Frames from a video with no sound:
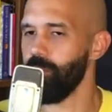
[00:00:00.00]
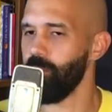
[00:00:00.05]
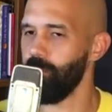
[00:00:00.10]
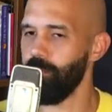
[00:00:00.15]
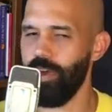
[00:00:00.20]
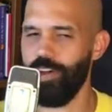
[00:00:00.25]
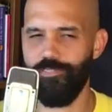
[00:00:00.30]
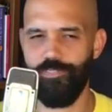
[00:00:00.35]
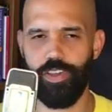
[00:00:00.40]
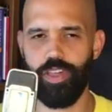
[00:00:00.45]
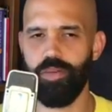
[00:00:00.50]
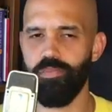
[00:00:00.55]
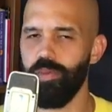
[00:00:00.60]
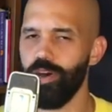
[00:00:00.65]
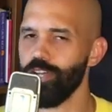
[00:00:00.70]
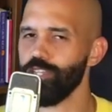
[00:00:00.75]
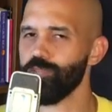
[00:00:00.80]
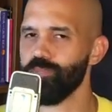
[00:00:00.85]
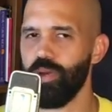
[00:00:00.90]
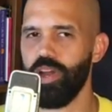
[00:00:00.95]
But for the
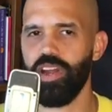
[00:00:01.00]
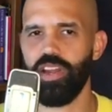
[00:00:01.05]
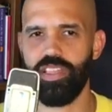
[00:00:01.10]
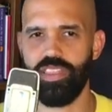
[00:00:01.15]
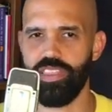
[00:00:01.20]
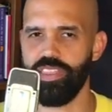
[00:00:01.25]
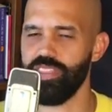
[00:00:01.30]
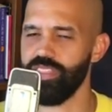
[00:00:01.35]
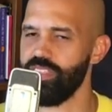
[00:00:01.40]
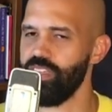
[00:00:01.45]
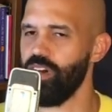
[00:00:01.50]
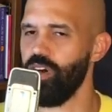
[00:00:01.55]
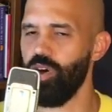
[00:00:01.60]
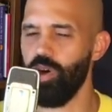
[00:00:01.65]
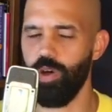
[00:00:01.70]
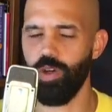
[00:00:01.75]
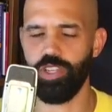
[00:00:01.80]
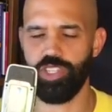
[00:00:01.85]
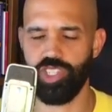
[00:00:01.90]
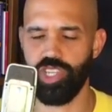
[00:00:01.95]
most part, the
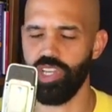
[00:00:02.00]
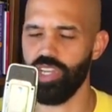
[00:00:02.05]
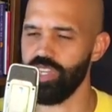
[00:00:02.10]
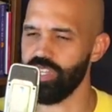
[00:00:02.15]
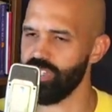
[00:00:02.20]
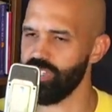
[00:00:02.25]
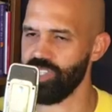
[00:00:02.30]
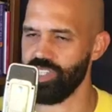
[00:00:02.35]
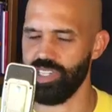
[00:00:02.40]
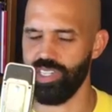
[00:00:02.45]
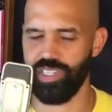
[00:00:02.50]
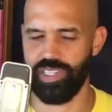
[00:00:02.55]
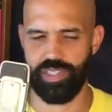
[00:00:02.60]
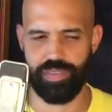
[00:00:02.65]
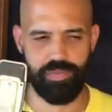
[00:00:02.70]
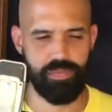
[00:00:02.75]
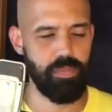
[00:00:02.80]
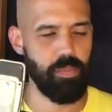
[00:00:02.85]
whole song is this.